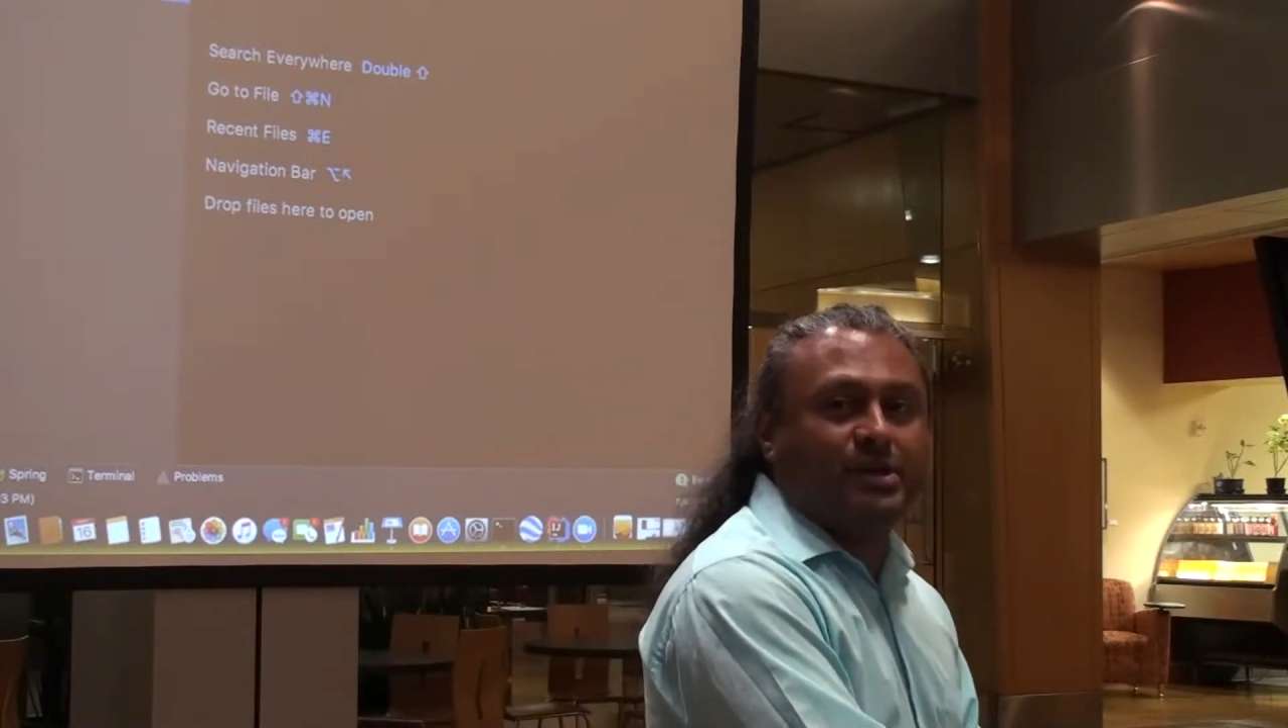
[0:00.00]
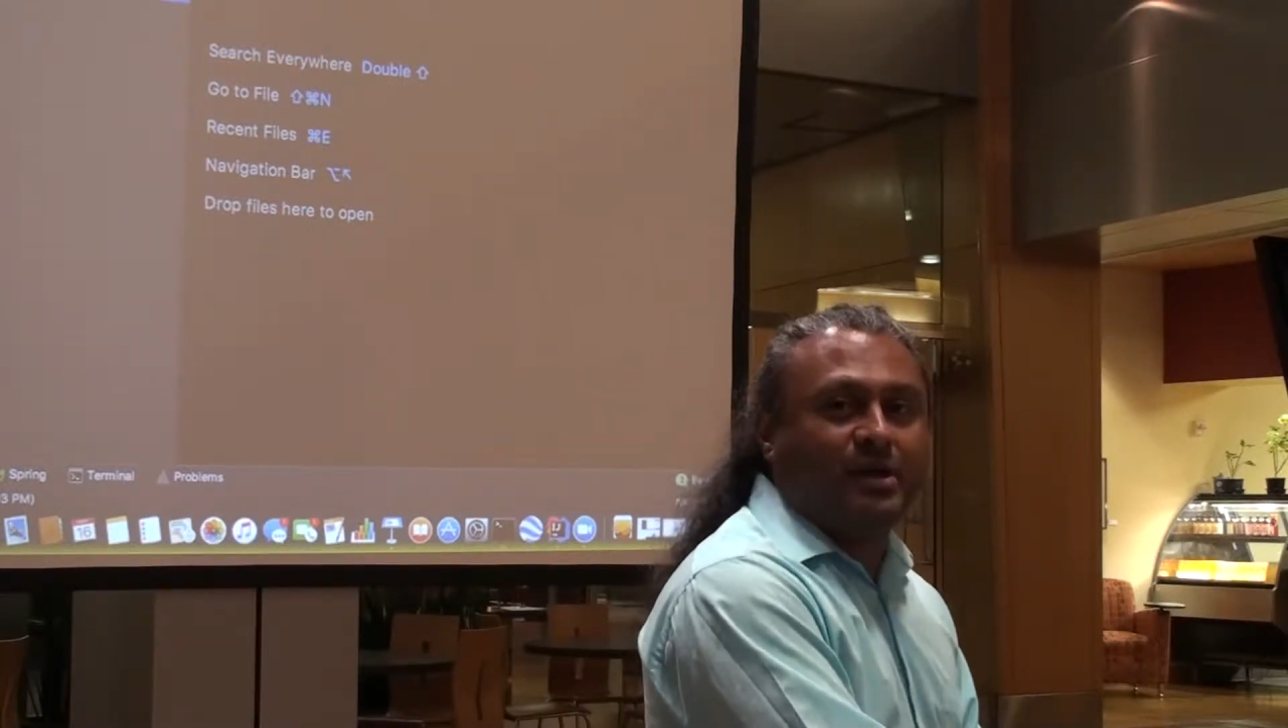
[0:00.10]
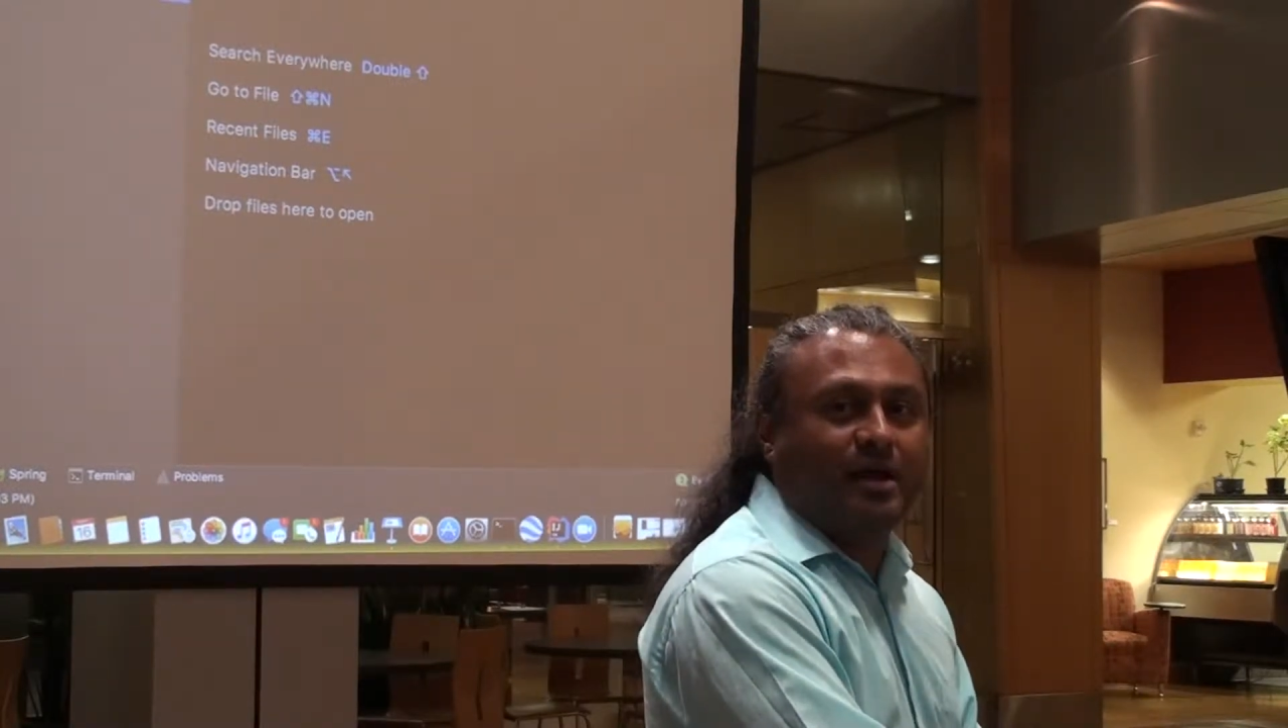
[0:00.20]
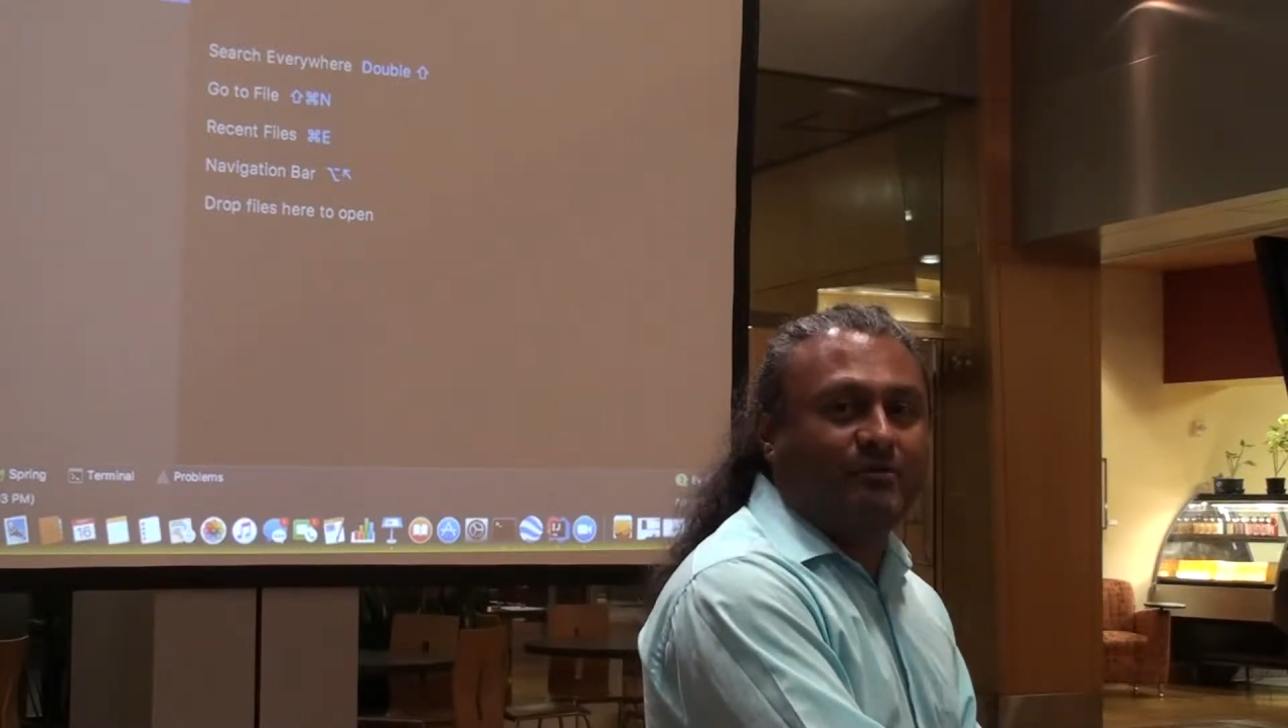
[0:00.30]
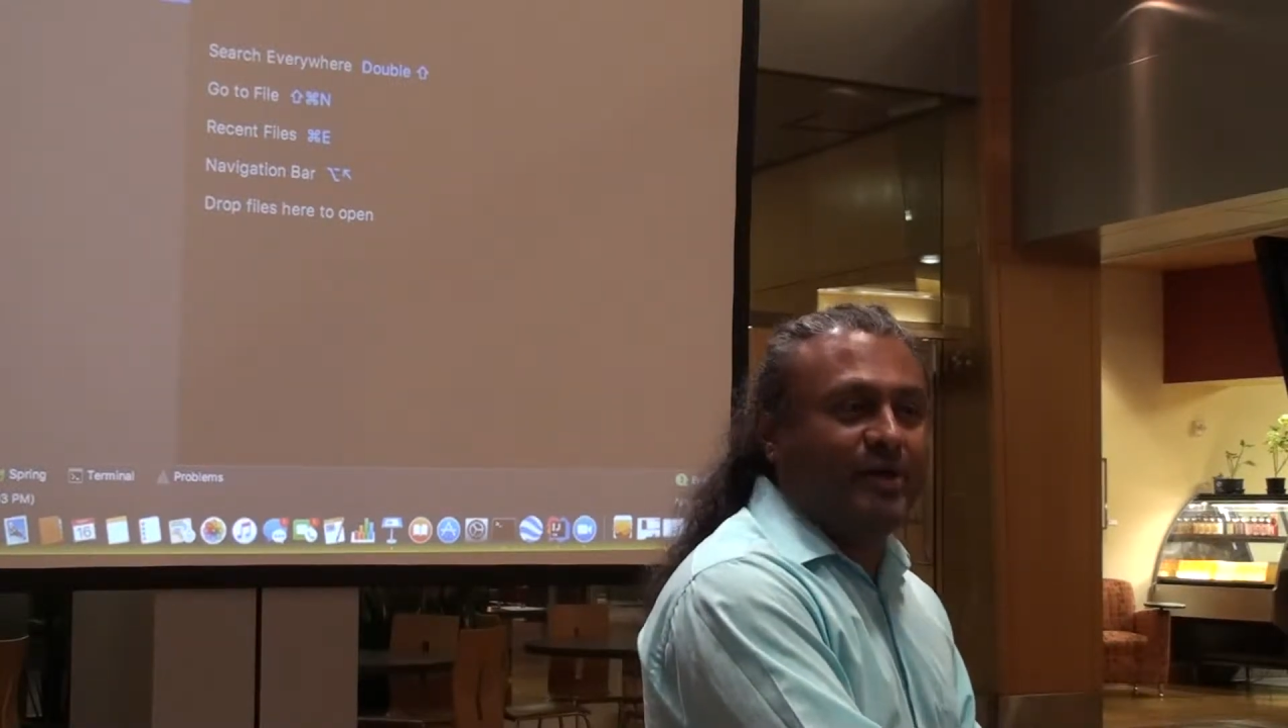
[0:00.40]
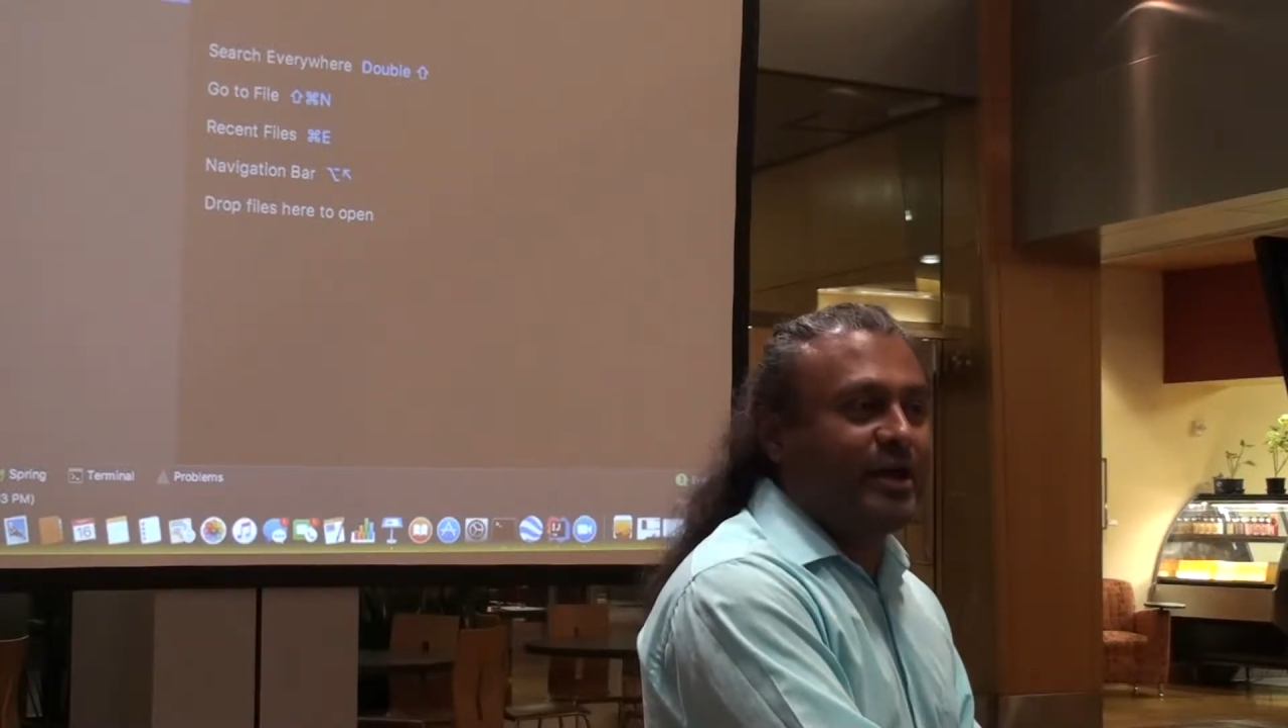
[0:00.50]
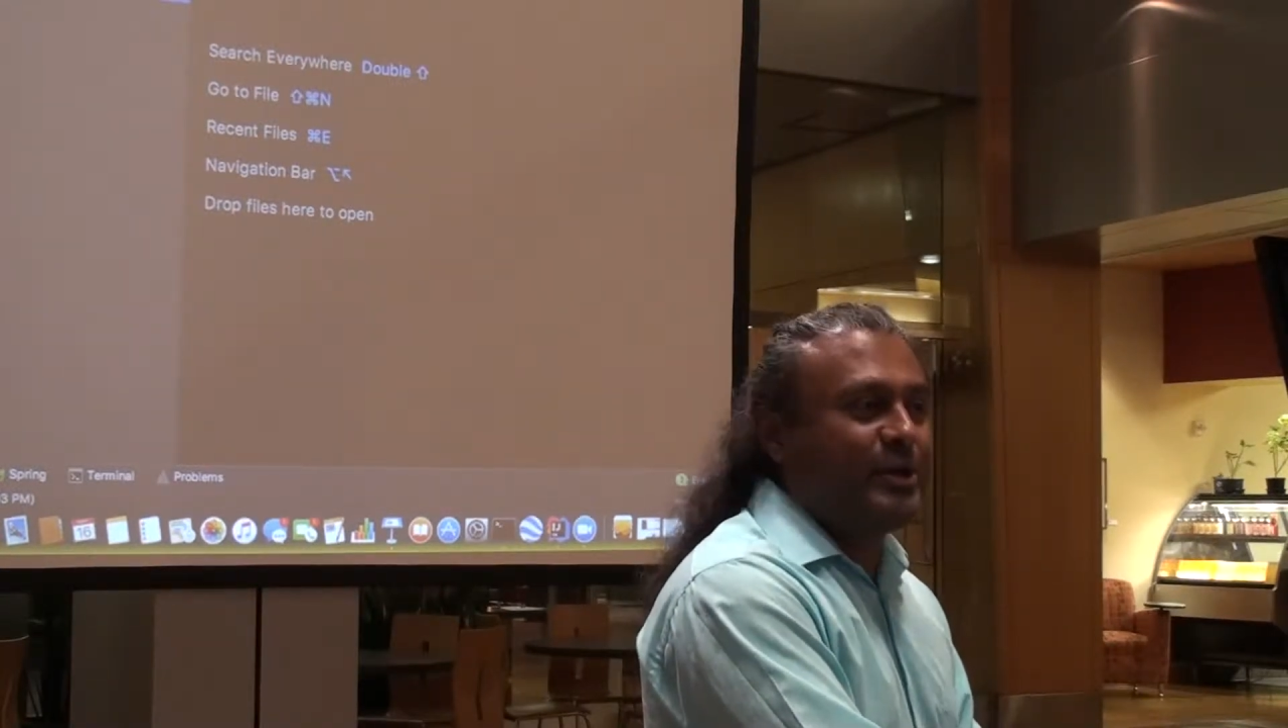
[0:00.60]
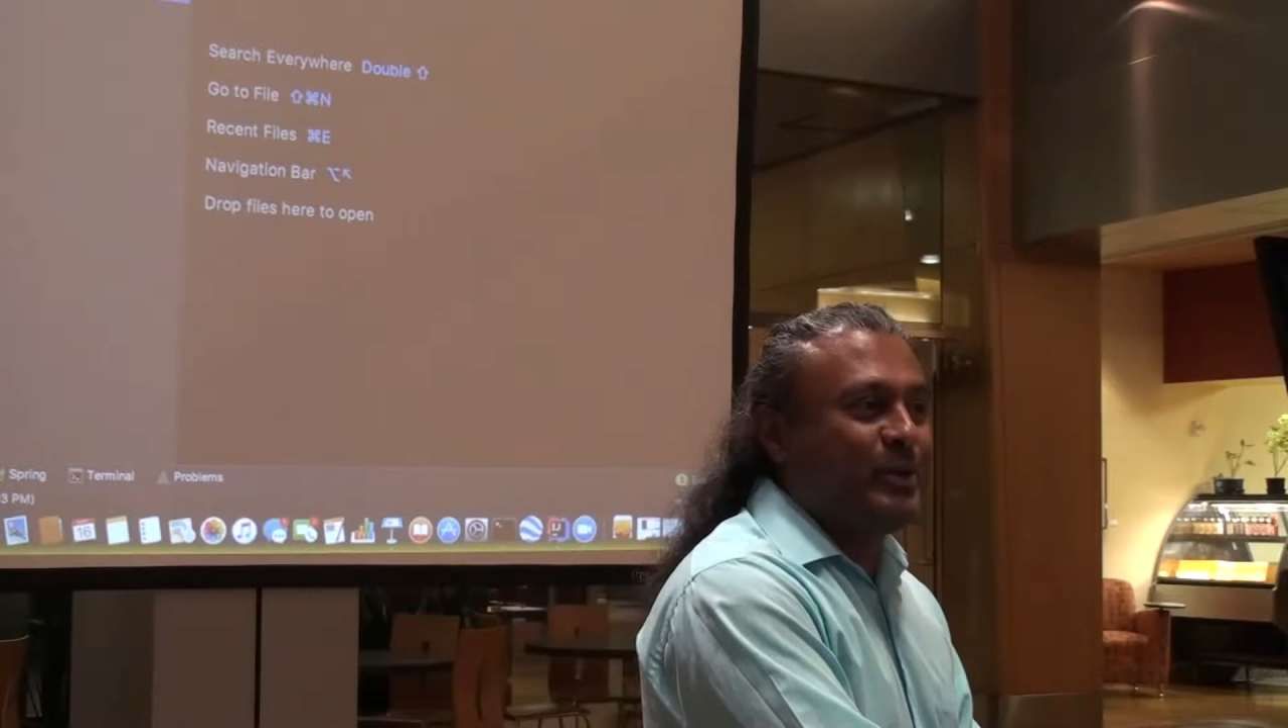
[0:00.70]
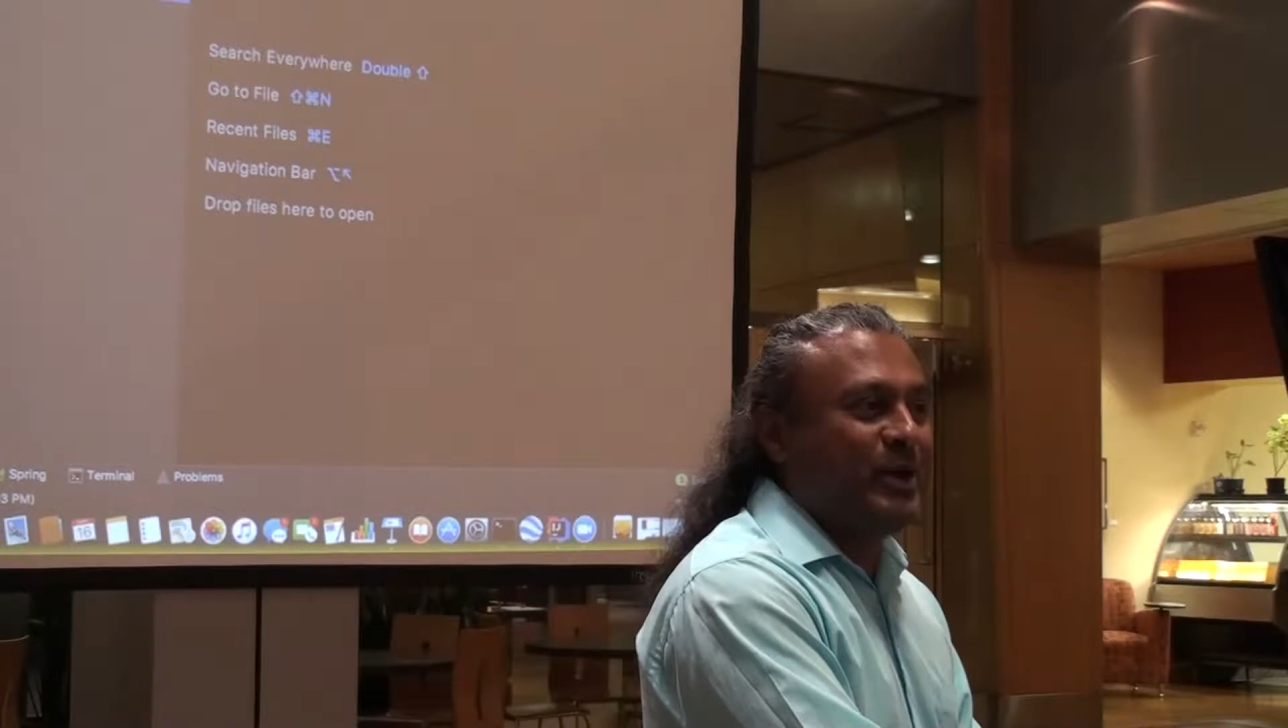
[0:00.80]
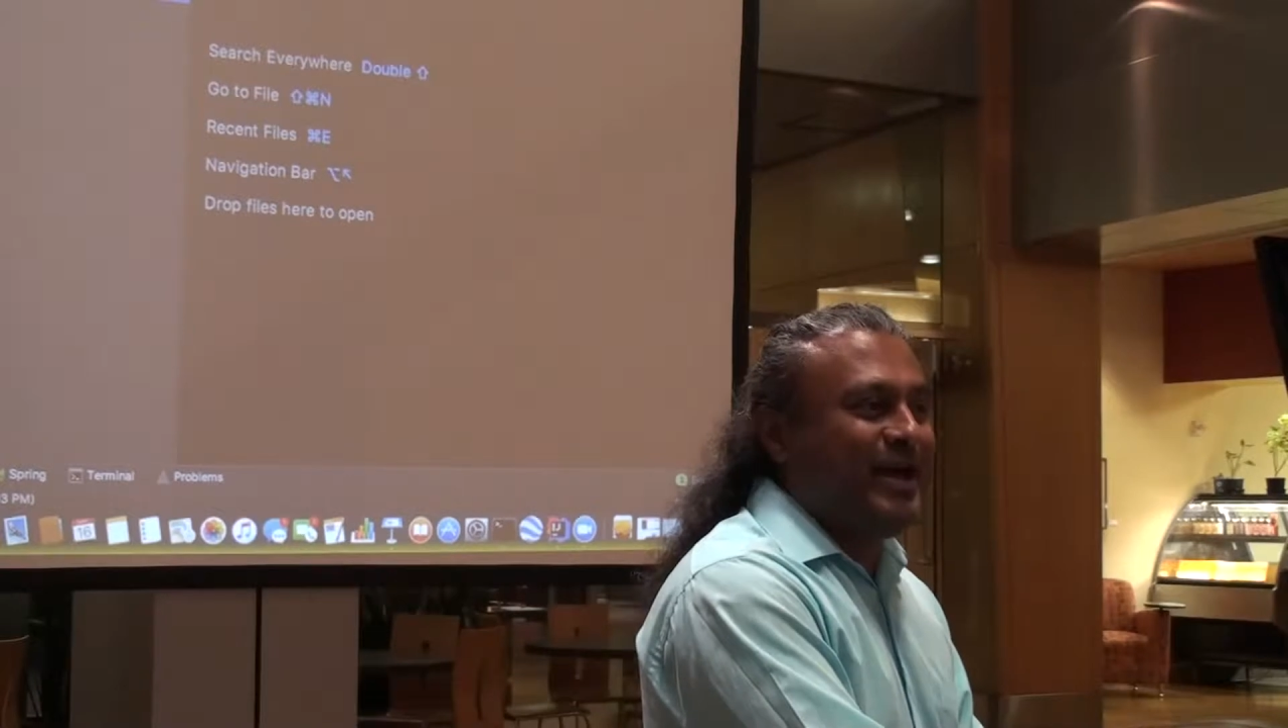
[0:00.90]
a lot of value,